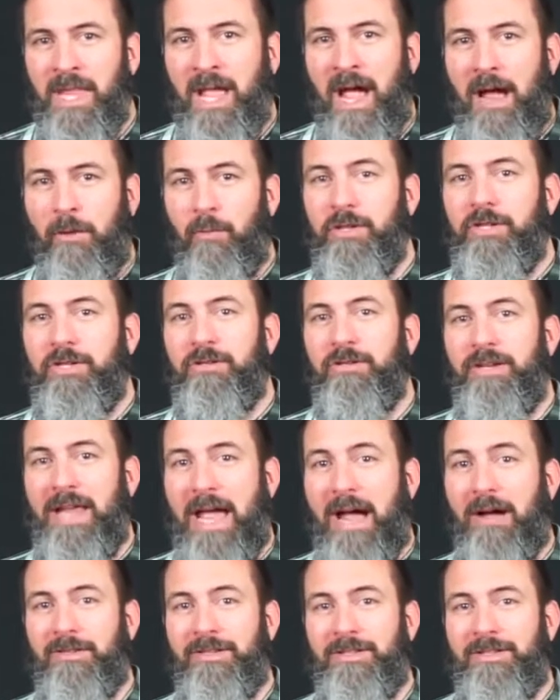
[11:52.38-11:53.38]
I want you
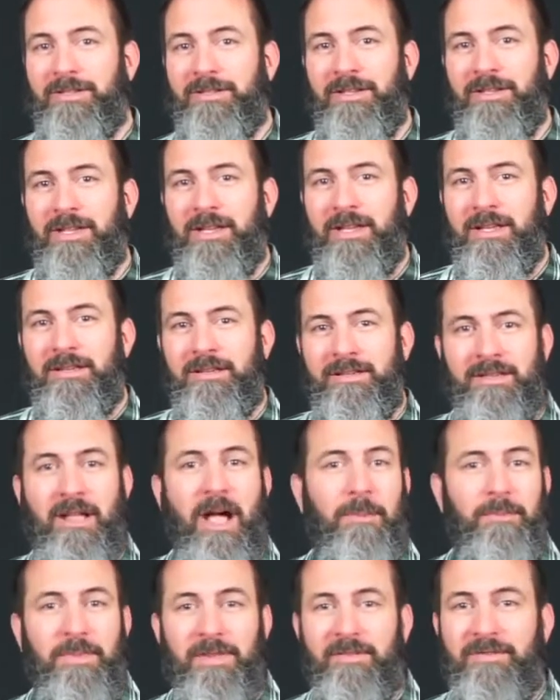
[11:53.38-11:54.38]
now to
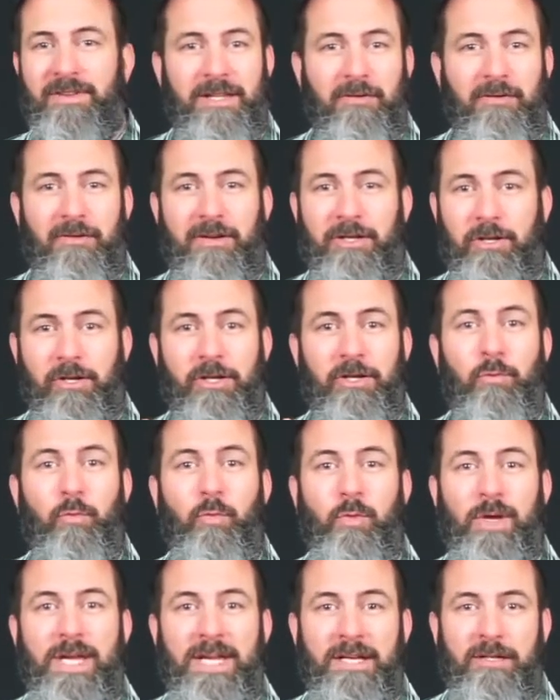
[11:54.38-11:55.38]
stop the video and you're going to
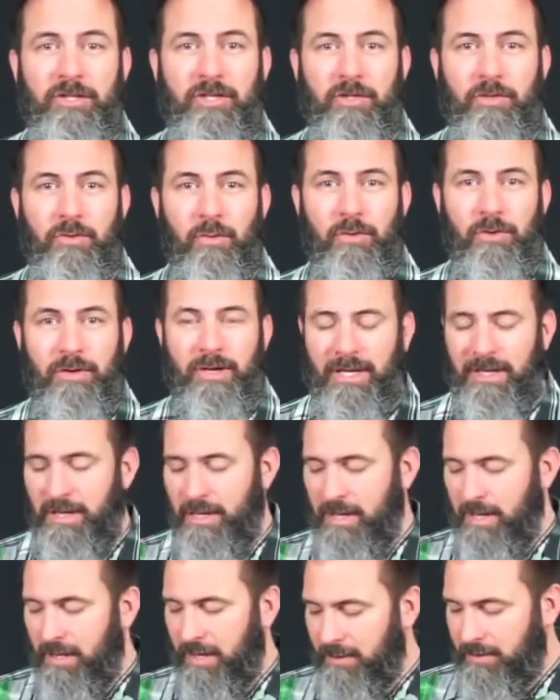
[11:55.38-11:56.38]
read a story.
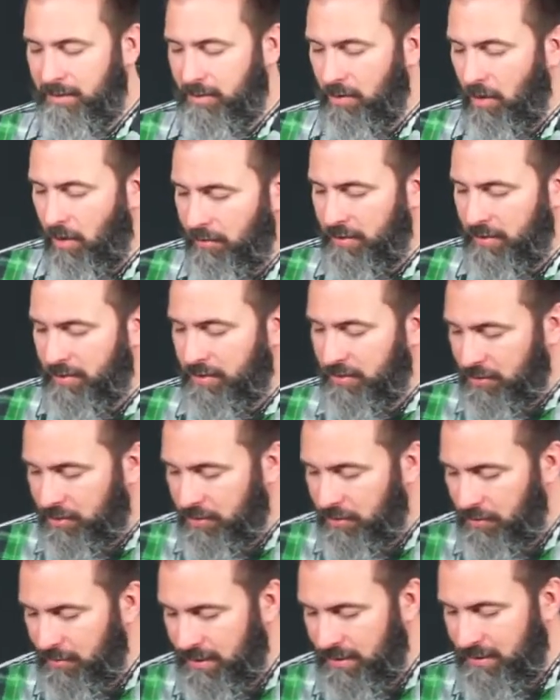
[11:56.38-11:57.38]
It's called The
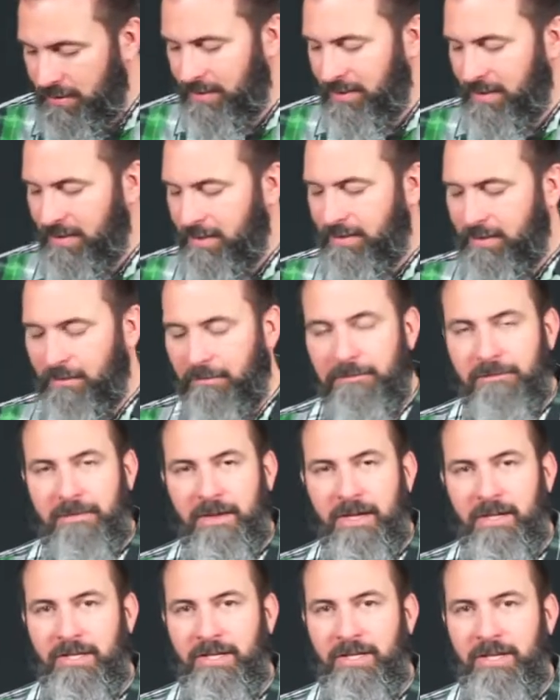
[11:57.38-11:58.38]
Student, The
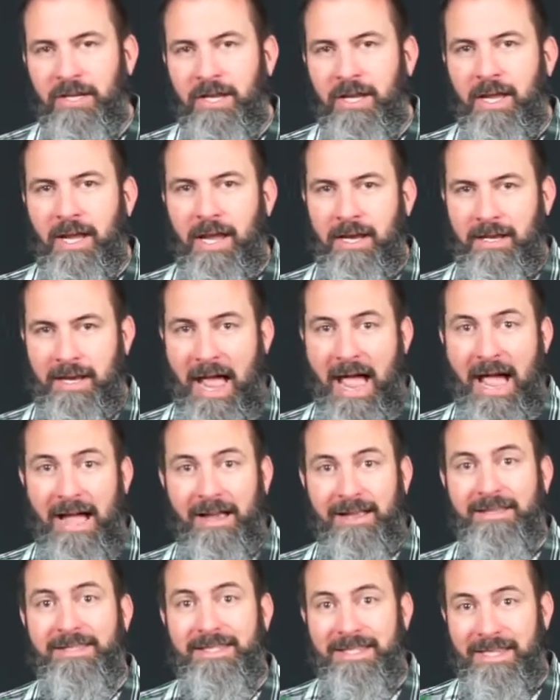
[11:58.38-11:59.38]
Fish, and
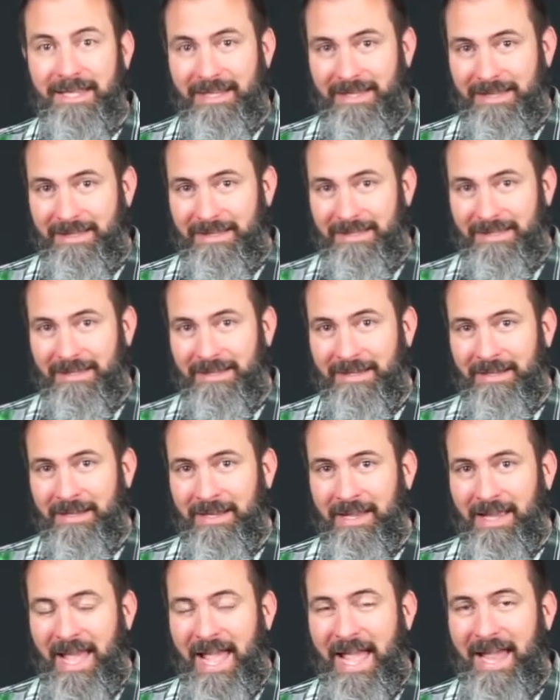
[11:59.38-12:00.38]
Agassiz.
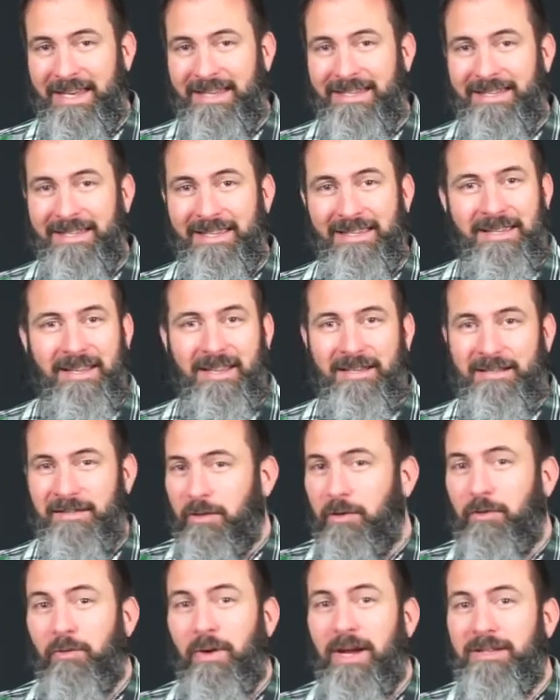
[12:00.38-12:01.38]
And it's a
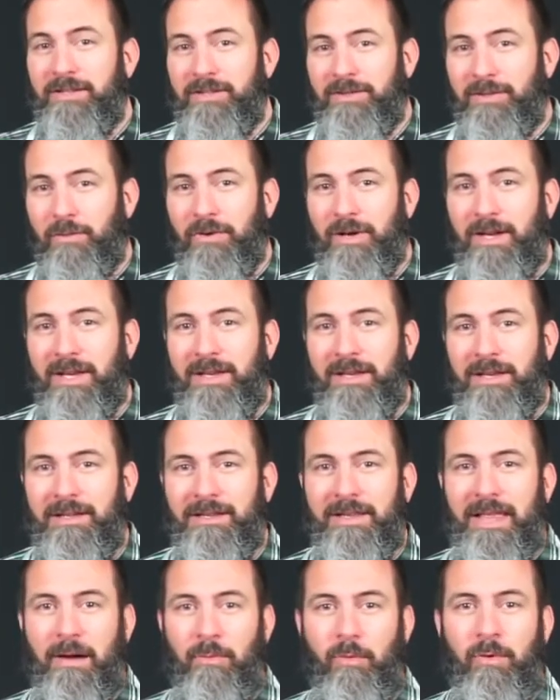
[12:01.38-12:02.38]
great story
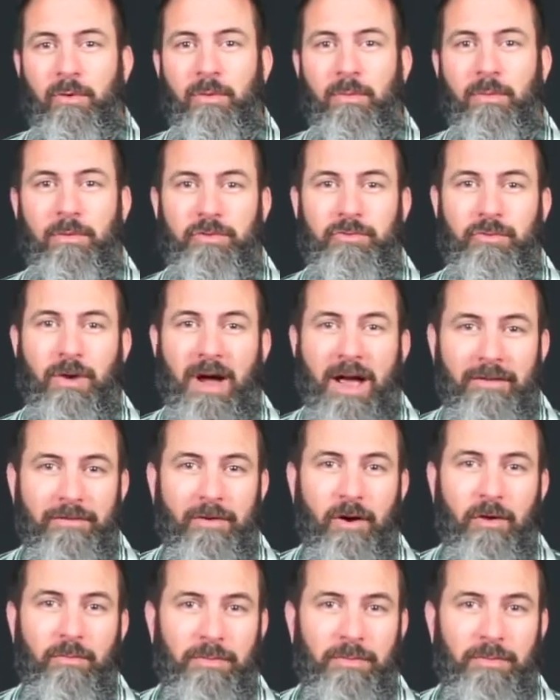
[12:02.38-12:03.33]
that will drive home